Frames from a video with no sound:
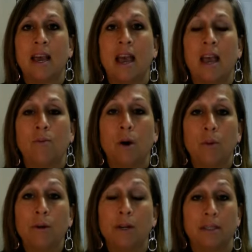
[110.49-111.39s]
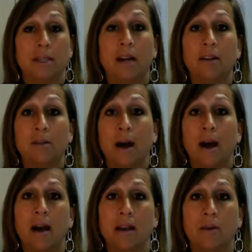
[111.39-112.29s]
And what we were astounded
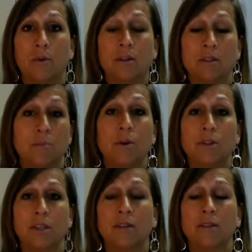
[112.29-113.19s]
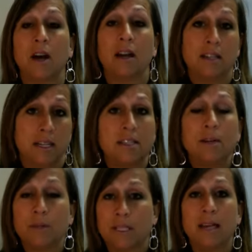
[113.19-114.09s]
by was the mercy of God. Yes, there
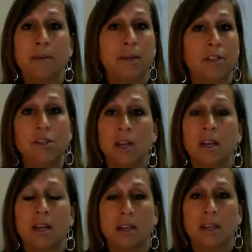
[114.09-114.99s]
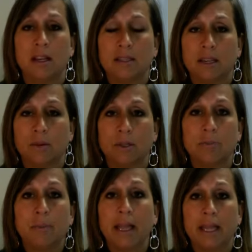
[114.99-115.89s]
was damage. Yes, there was
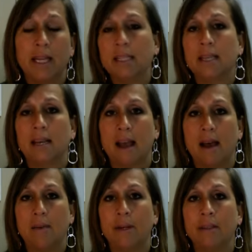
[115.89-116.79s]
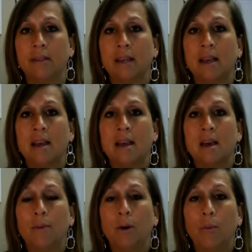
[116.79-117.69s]
bad things that happened
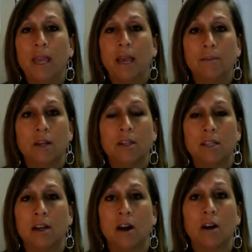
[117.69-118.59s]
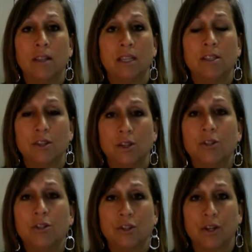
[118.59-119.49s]
but we kept noticing all these
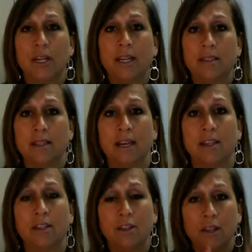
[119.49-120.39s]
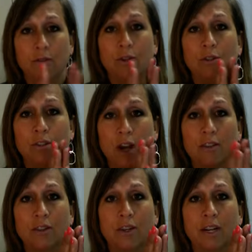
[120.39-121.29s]
huge trees that if you saw the
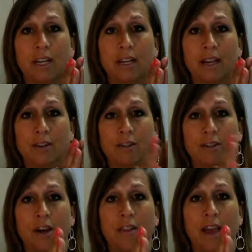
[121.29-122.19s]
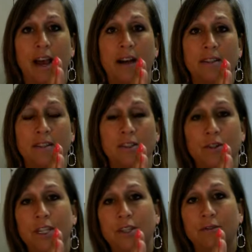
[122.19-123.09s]
tree and you saw the house, the
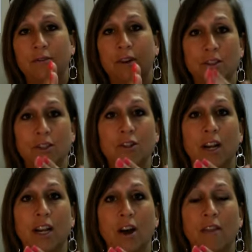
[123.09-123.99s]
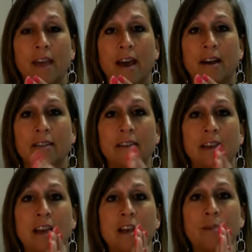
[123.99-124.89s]
tree should have fallen straight on the house,
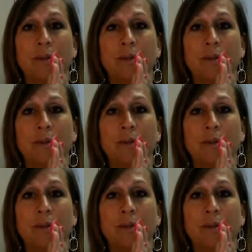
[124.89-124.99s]
but